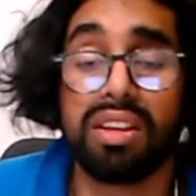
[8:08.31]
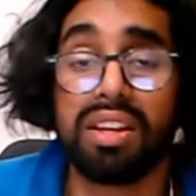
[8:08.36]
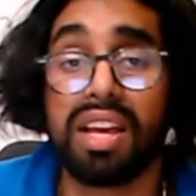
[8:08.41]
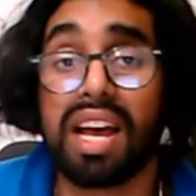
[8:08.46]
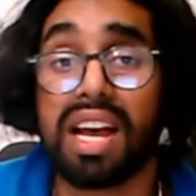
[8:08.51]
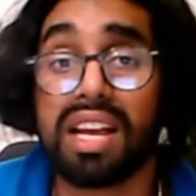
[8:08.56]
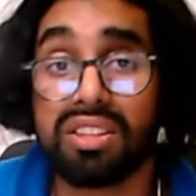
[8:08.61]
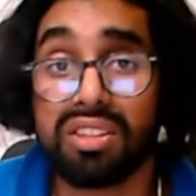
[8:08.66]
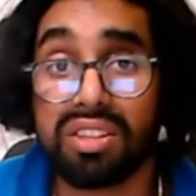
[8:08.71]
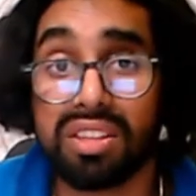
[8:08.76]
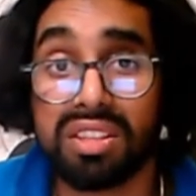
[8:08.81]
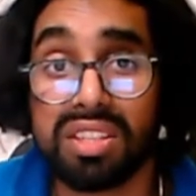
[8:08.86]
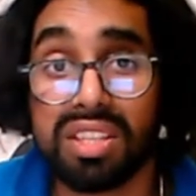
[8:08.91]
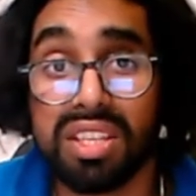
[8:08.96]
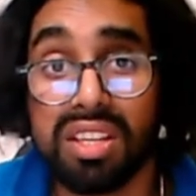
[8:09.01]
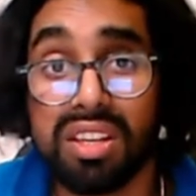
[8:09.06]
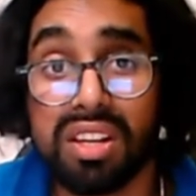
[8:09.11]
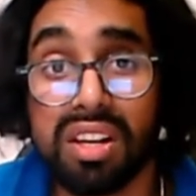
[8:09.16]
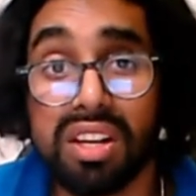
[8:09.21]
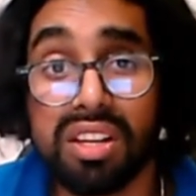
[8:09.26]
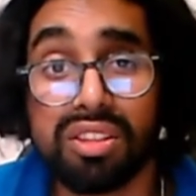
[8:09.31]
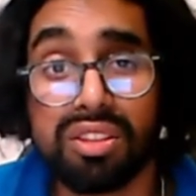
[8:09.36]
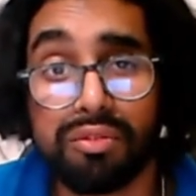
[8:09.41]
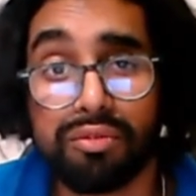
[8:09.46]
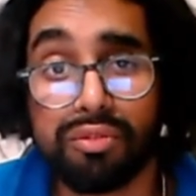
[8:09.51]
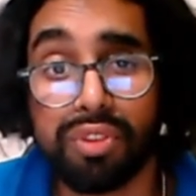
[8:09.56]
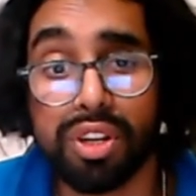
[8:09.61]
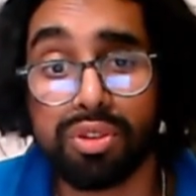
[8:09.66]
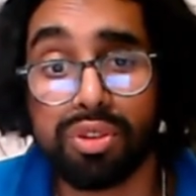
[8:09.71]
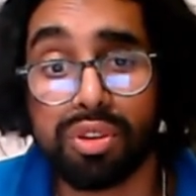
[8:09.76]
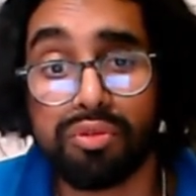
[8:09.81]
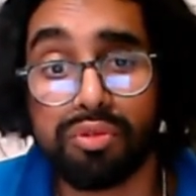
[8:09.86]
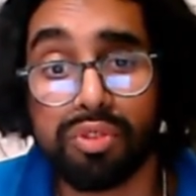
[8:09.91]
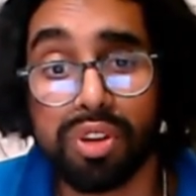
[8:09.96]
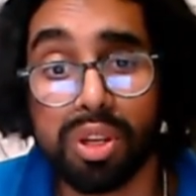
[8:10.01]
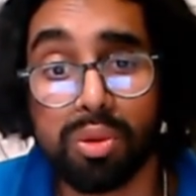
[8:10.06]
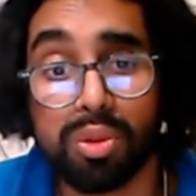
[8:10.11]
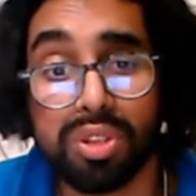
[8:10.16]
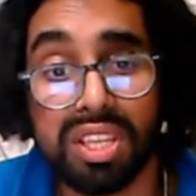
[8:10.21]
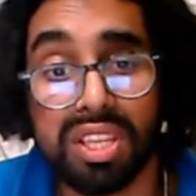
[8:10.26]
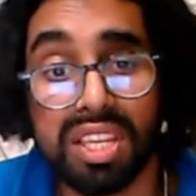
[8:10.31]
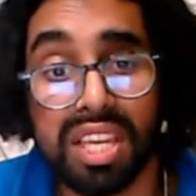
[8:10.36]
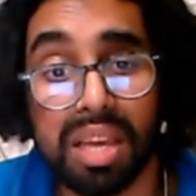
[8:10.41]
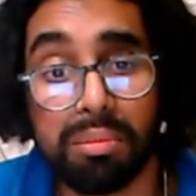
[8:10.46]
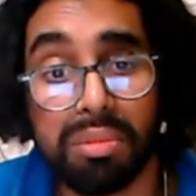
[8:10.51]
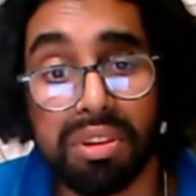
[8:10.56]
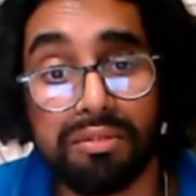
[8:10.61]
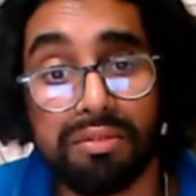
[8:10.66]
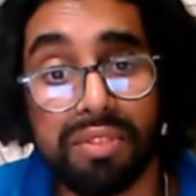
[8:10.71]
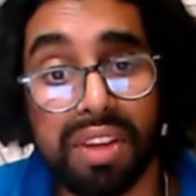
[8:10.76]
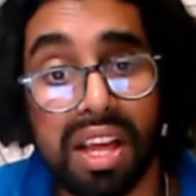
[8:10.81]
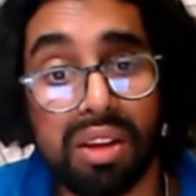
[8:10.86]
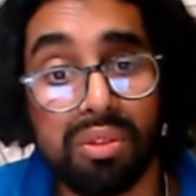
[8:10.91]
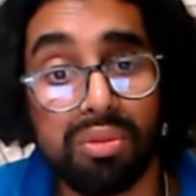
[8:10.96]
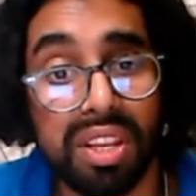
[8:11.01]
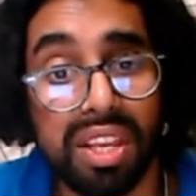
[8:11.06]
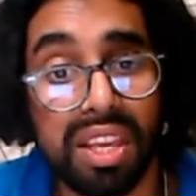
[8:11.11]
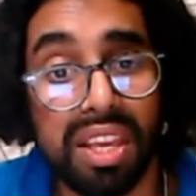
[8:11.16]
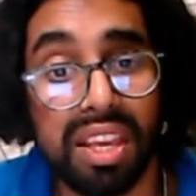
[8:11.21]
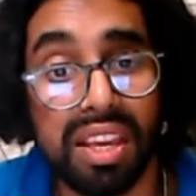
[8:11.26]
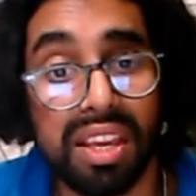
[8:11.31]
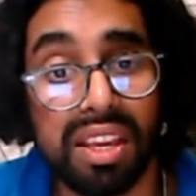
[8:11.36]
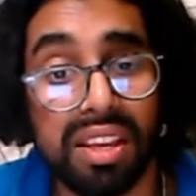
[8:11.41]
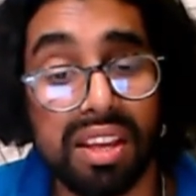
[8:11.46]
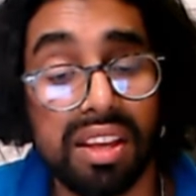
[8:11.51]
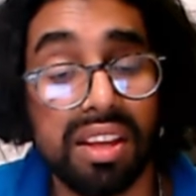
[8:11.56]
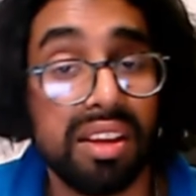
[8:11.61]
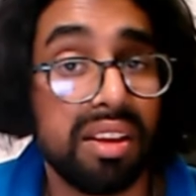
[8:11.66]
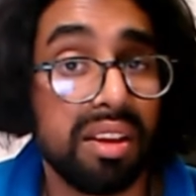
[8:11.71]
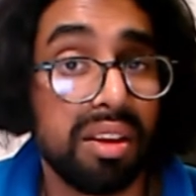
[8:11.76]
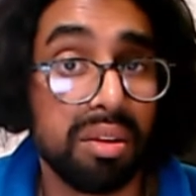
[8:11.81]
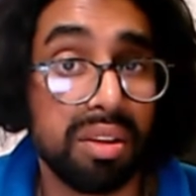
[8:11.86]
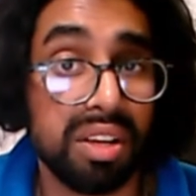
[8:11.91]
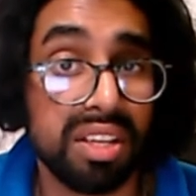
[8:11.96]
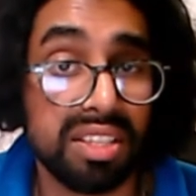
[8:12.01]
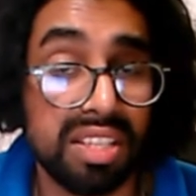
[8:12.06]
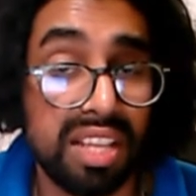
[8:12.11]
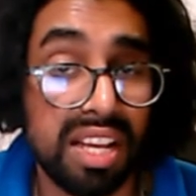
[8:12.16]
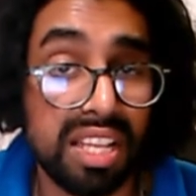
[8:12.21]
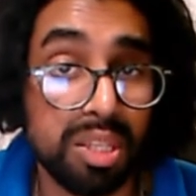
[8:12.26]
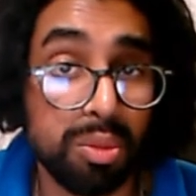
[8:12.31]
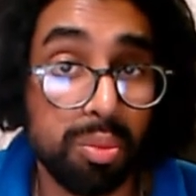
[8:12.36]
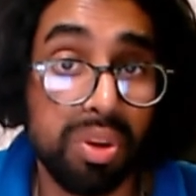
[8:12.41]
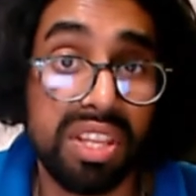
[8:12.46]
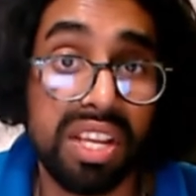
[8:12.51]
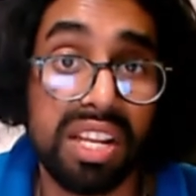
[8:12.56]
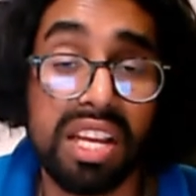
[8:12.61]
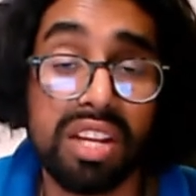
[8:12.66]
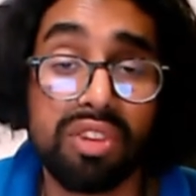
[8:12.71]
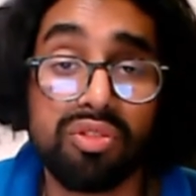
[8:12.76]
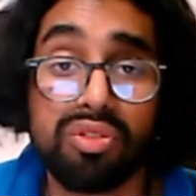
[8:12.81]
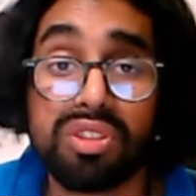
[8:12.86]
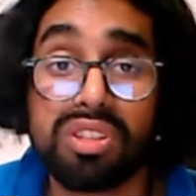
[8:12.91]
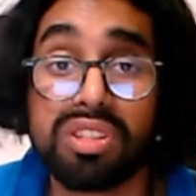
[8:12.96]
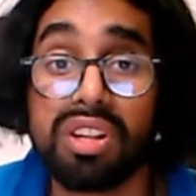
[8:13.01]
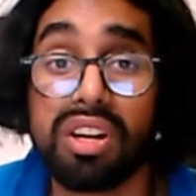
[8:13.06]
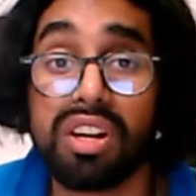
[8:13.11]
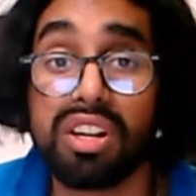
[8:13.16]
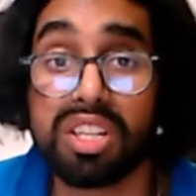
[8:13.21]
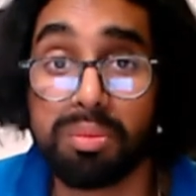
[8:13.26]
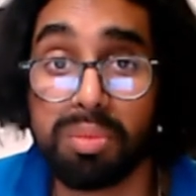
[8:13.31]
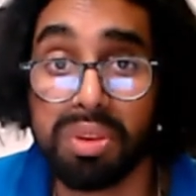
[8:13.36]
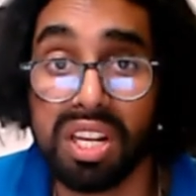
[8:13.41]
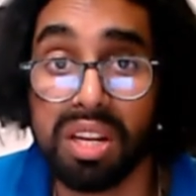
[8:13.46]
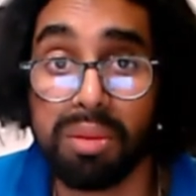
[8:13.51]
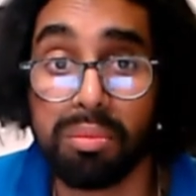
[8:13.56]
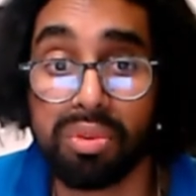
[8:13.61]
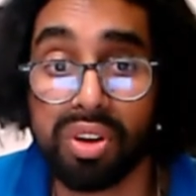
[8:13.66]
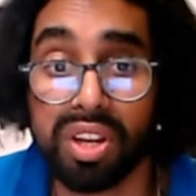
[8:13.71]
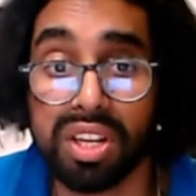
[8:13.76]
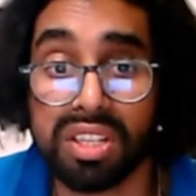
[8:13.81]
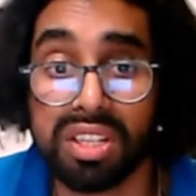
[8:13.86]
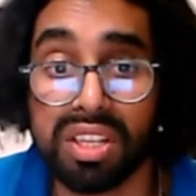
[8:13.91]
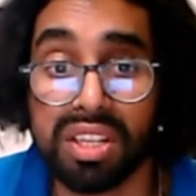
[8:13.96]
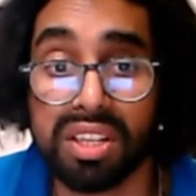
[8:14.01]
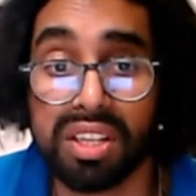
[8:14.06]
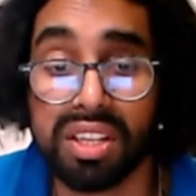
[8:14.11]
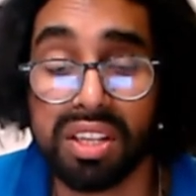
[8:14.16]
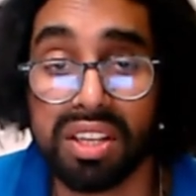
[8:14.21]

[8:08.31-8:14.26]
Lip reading: As you can see, guys, the threshold frequency can be found here because that's when the electrons start to be liberated.